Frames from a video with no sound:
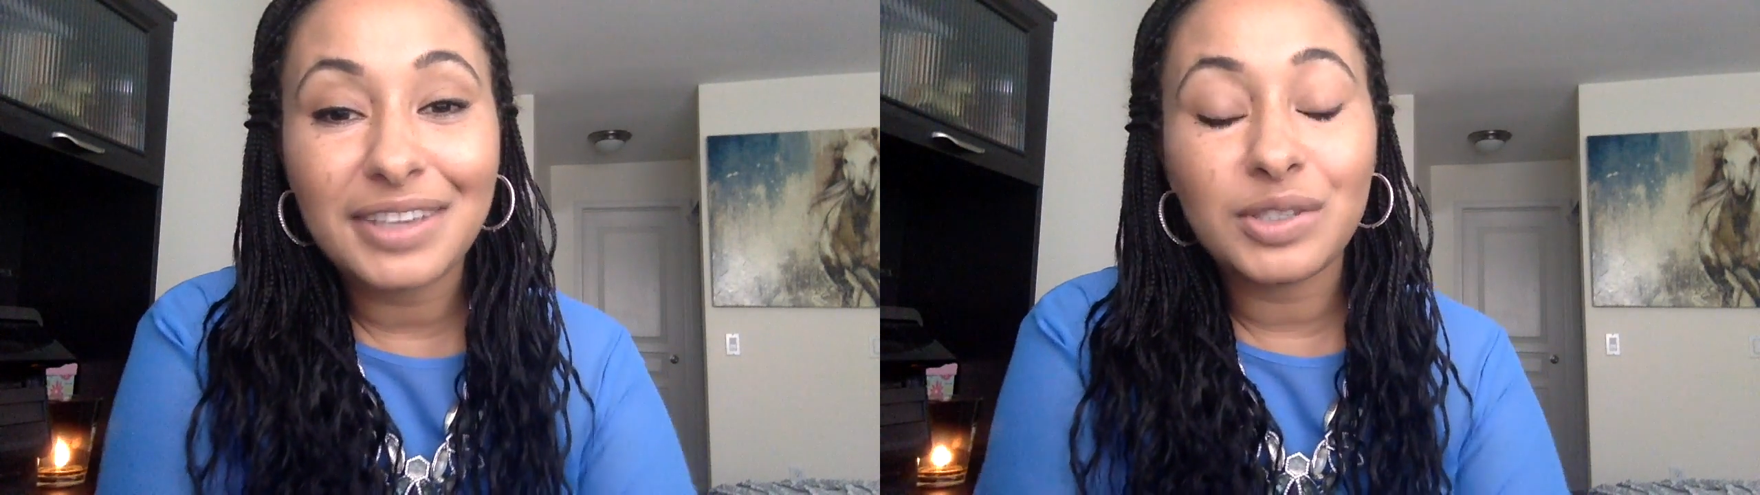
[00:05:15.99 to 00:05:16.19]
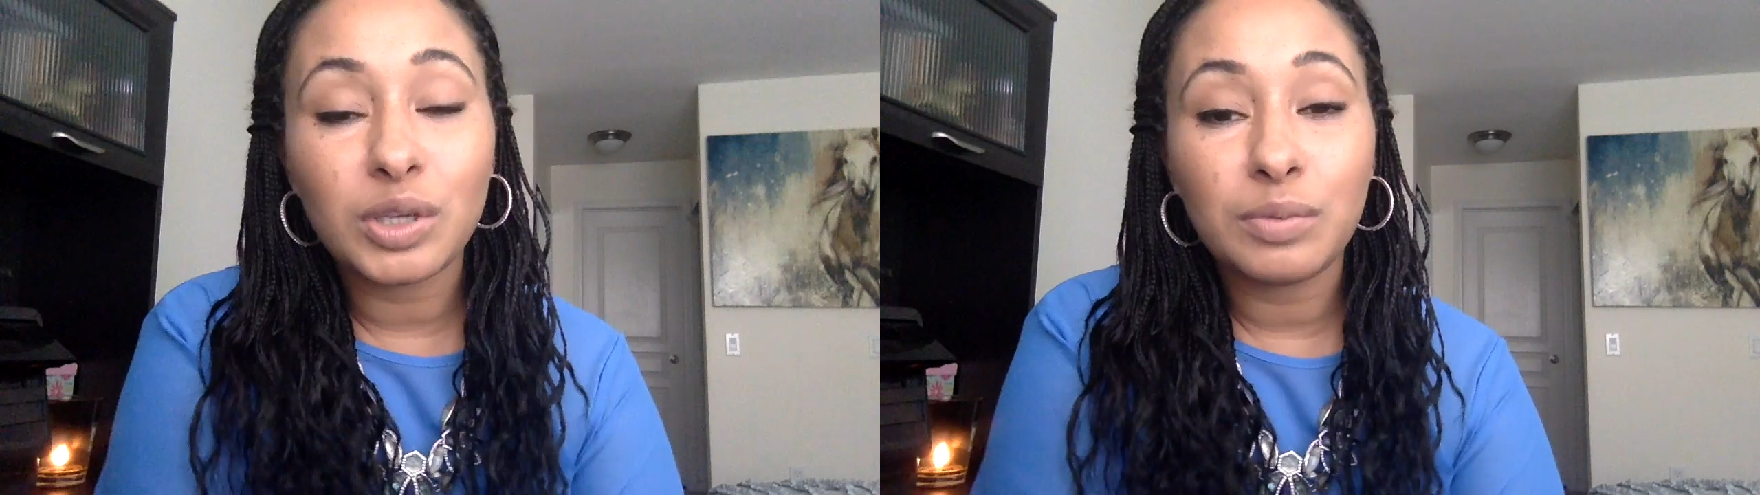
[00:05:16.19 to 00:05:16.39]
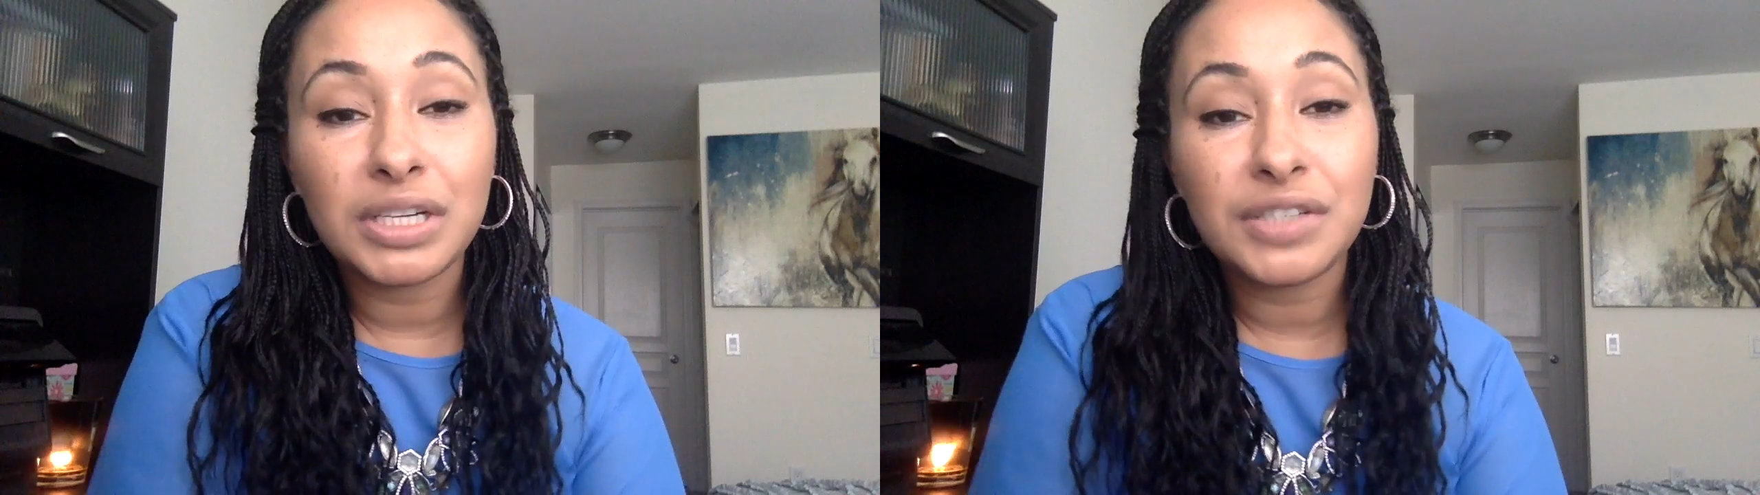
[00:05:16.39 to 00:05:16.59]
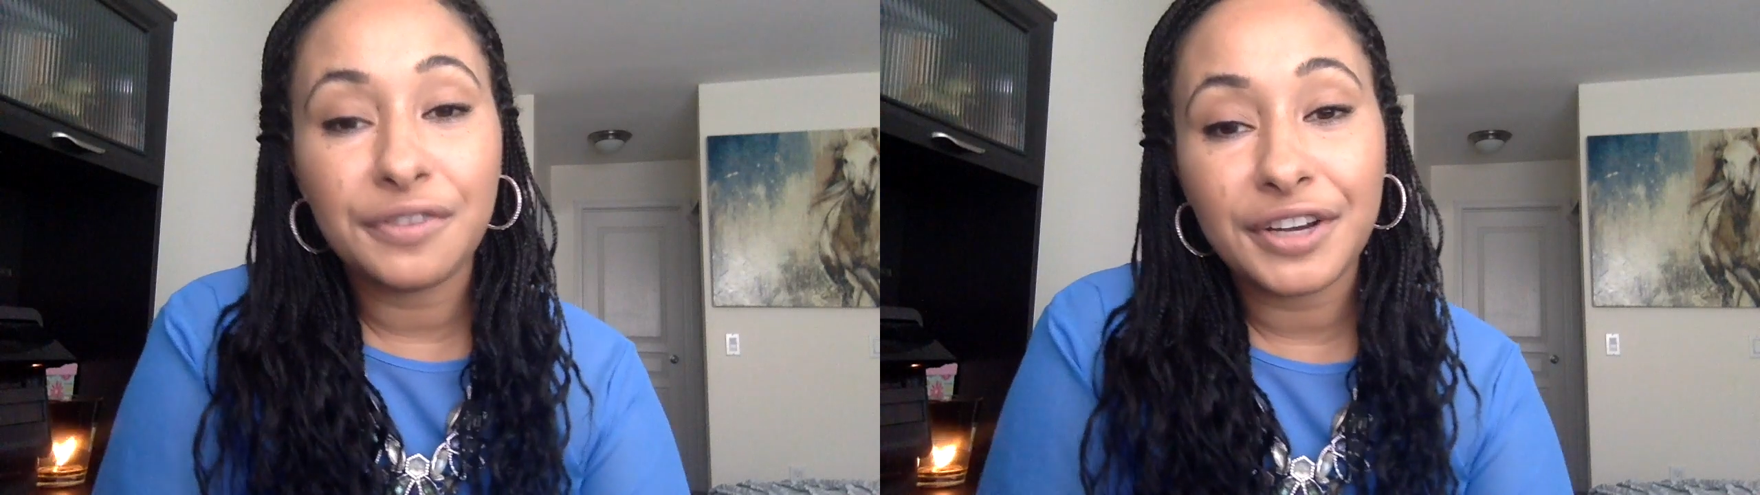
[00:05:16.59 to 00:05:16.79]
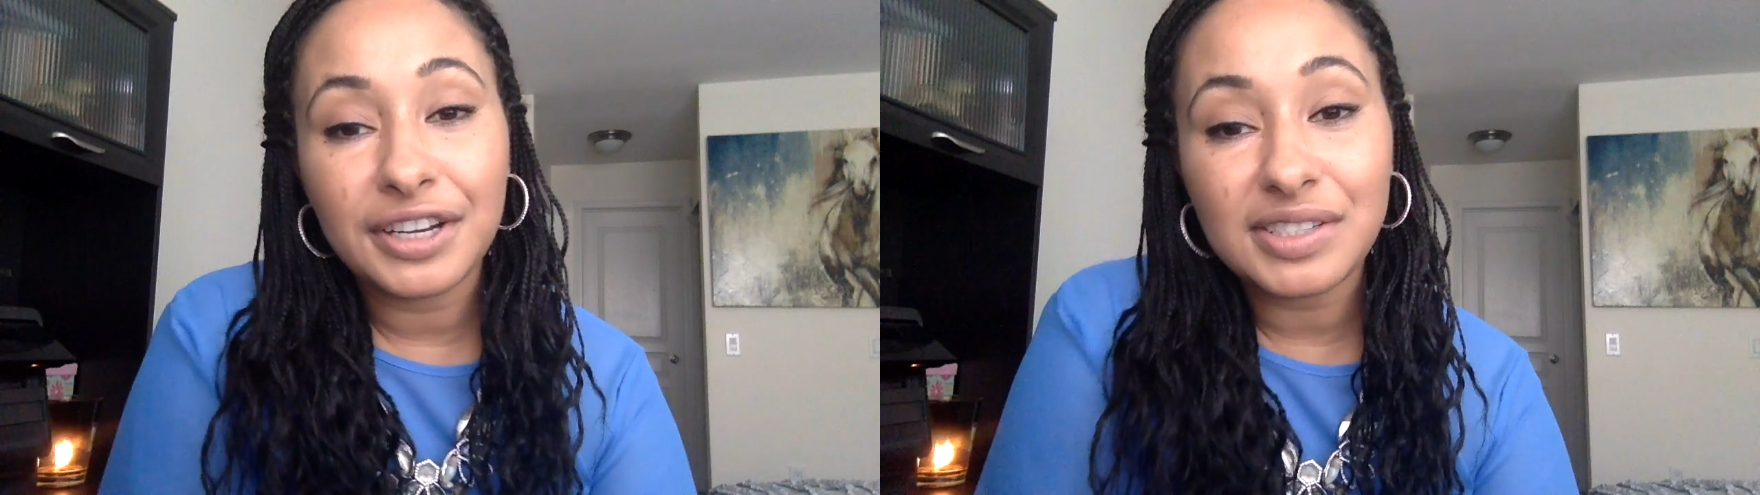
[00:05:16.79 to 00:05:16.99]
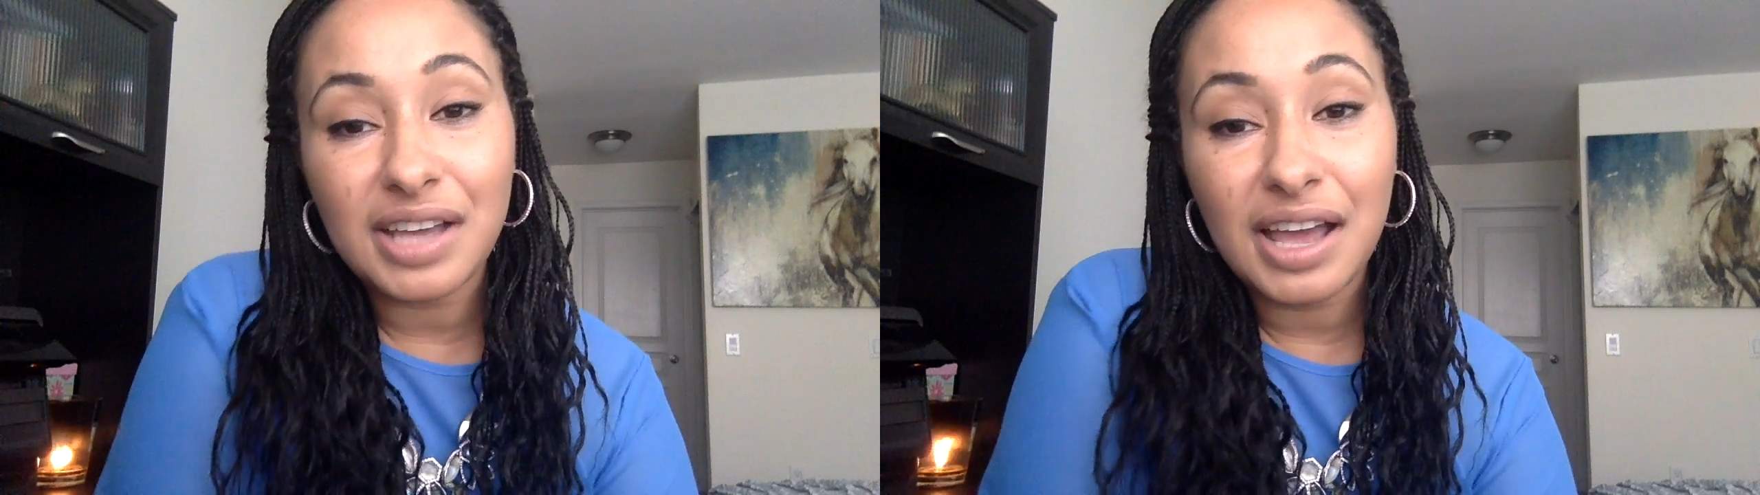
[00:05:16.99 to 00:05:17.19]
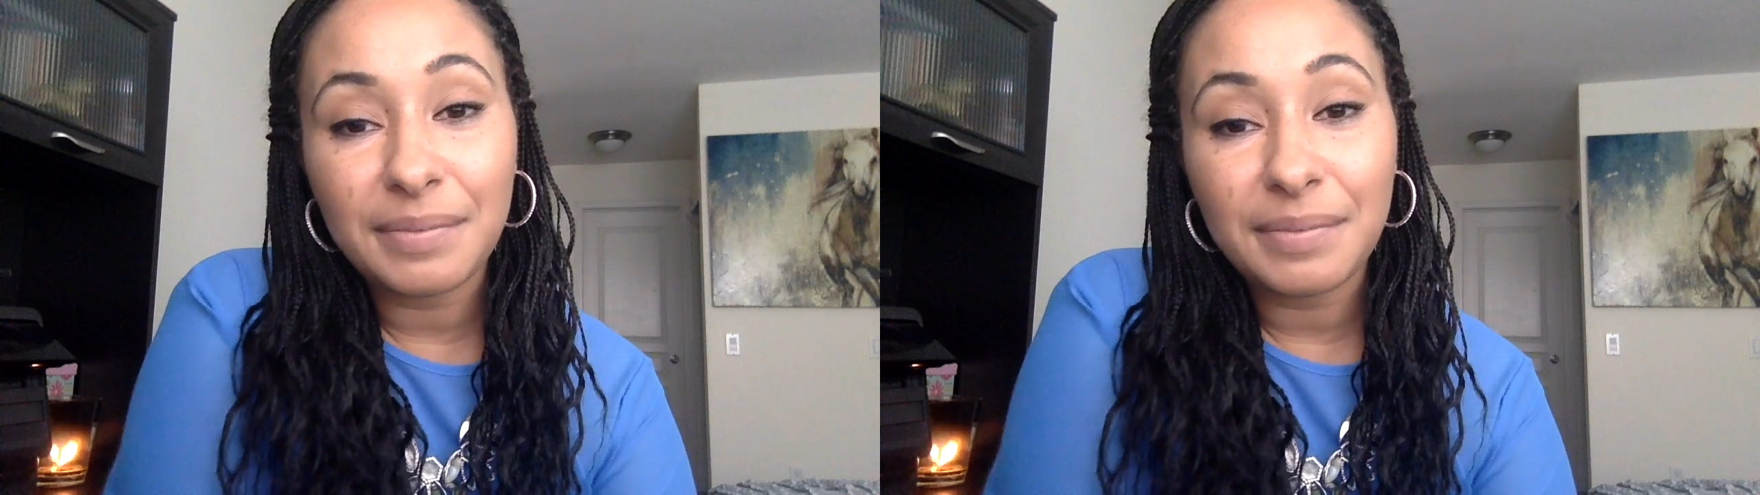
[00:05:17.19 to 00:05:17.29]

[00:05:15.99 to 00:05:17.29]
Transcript: so much for your time.